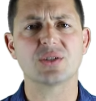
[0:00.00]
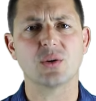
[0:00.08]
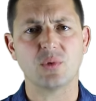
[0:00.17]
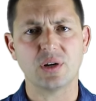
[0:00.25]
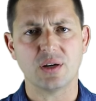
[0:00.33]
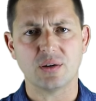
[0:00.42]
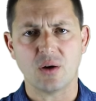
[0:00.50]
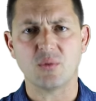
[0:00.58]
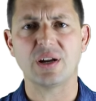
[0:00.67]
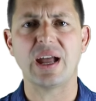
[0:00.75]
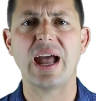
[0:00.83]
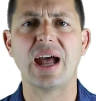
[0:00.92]
So I wanna, I
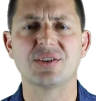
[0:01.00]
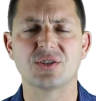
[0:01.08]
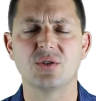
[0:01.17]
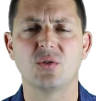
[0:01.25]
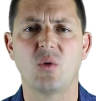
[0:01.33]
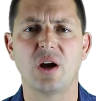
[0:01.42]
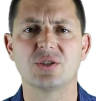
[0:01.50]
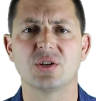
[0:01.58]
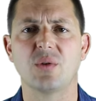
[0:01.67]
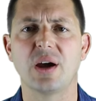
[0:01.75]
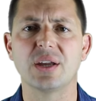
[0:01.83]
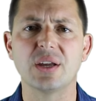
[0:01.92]
wanna ask you to watch
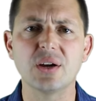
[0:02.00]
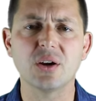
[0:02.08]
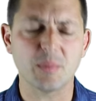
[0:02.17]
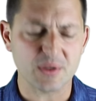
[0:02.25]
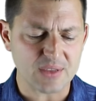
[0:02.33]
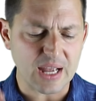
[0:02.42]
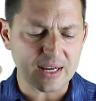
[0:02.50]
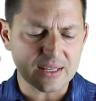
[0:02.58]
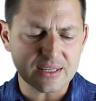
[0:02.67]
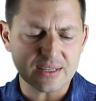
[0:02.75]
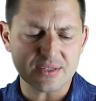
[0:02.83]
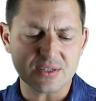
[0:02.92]
it right here, but that
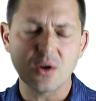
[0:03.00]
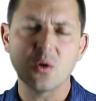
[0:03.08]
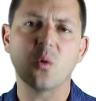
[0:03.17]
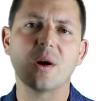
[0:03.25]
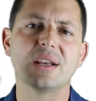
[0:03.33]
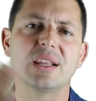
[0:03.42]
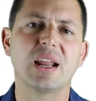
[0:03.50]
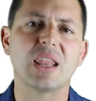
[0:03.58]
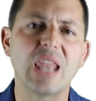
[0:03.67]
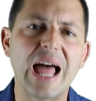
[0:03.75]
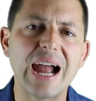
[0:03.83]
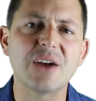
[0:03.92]
is where I did a
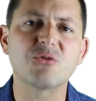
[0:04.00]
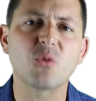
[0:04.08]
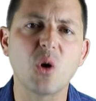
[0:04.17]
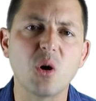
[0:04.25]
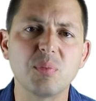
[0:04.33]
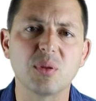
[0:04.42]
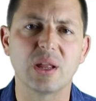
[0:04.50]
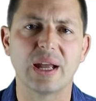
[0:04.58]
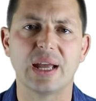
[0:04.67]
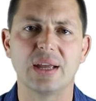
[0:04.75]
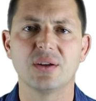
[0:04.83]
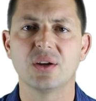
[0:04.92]
live role
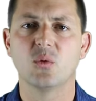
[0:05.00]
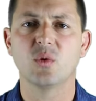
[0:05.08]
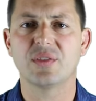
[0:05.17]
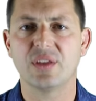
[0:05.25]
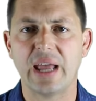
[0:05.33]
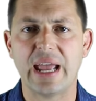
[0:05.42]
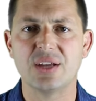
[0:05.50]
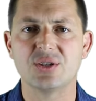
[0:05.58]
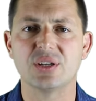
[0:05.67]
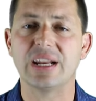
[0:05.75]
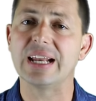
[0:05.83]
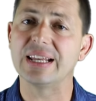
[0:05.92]
play with an
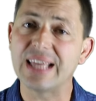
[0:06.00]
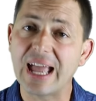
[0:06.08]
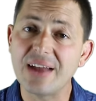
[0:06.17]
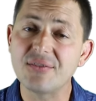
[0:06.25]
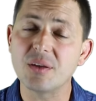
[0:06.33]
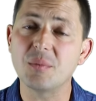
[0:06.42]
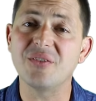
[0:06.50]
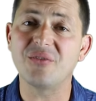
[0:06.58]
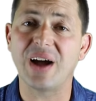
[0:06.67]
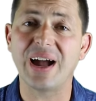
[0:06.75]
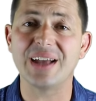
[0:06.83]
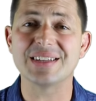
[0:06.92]
agent and gave them
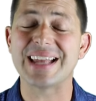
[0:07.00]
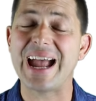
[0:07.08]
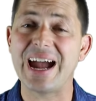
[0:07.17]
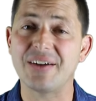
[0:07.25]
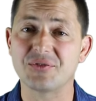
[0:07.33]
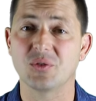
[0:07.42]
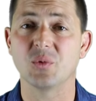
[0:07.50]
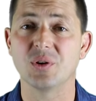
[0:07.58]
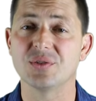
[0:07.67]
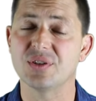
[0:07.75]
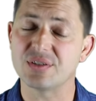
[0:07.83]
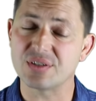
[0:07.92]
advice
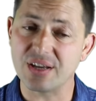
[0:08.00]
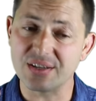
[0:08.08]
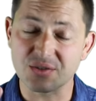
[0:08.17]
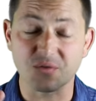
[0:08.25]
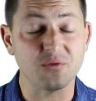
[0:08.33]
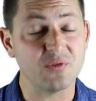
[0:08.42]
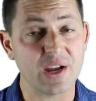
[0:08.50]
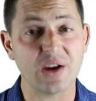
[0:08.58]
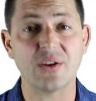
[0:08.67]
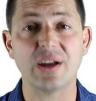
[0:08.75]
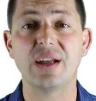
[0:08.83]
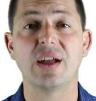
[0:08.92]
afterwards. It's, it's
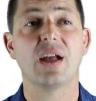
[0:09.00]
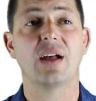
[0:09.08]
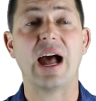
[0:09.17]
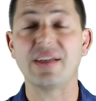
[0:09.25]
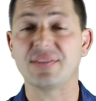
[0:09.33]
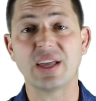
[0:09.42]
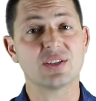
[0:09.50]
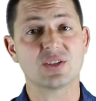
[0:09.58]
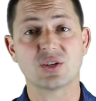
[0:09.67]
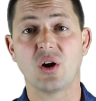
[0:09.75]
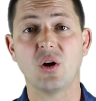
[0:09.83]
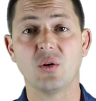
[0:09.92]
very, I think it's
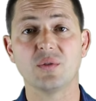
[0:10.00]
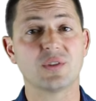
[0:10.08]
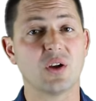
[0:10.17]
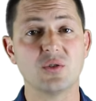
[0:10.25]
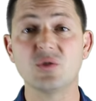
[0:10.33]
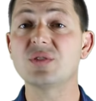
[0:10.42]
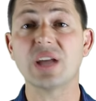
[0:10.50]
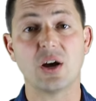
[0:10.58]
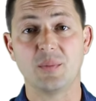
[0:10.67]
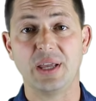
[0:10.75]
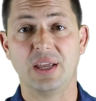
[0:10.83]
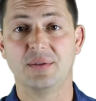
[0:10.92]
gold, so you tell
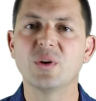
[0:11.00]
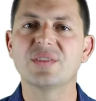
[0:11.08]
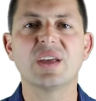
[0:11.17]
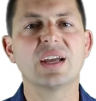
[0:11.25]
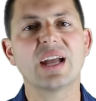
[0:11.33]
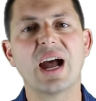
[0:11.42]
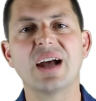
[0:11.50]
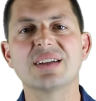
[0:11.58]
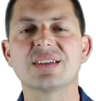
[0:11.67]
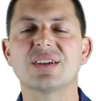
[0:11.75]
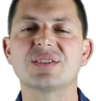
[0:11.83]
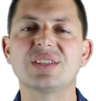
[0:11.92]
me. With that
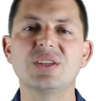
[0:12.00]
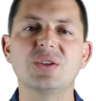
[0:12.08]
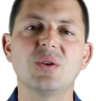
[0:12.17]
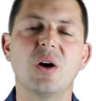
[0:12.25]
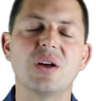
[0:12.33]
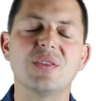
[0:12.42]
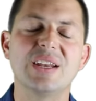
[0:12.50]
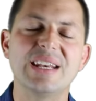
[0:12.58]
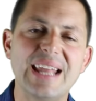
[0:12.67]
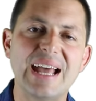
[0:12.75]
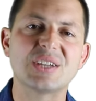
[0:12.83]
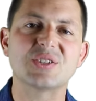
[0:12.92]
guys, I'll see you on the
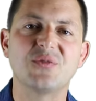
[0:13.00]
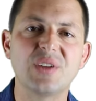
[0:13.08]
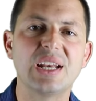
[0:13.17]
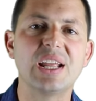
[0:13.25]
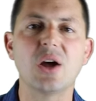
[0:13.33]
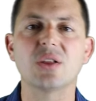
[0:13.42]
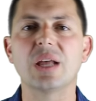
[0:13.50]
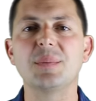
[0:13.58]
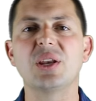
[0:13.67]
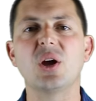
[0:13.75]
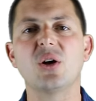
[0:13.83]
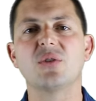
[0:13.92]
next video. Let
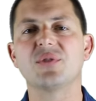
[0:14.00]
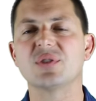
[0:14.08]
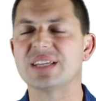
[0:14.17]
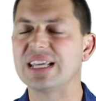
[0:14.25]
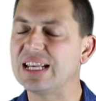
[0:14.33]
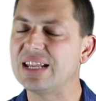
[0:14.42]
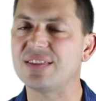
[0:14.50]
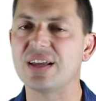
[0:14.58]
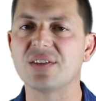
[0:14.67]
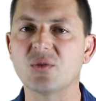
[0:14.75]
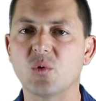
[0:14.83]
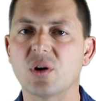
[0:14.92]
me know if there's anything
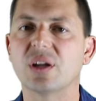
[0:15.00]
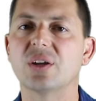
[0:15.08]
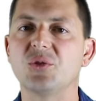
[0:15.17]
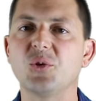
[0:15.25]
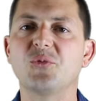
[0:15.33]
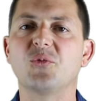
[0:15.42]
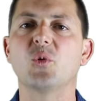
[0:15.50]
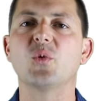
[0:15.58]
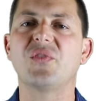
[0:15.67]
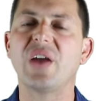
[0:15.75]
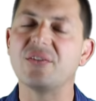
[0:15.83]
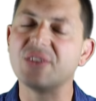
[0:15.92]
in the world I could do for you.
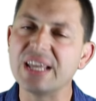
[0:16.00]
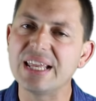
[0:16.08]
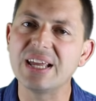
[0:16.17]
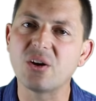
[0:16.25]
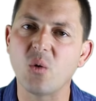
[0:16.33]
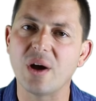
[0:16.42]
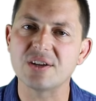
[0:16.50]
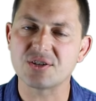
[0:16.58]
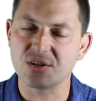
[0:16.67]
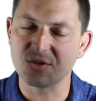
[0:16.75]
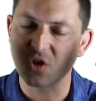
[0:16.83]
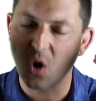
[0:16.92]
If you have any
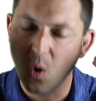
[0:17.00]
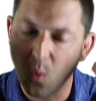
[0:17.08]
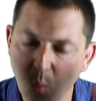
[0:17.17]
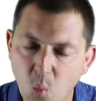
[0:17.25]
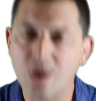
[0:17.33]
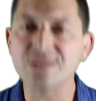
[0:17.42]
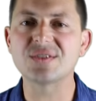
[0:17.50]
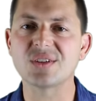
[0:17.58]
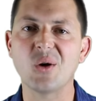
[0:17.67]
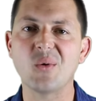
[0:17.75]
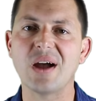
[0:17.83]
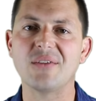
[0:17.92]
questions
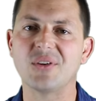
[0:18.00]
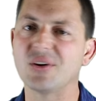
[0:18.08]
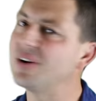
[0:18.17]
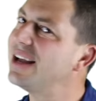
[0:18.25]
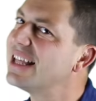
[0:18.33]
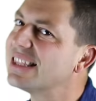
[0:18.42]
whatsoever.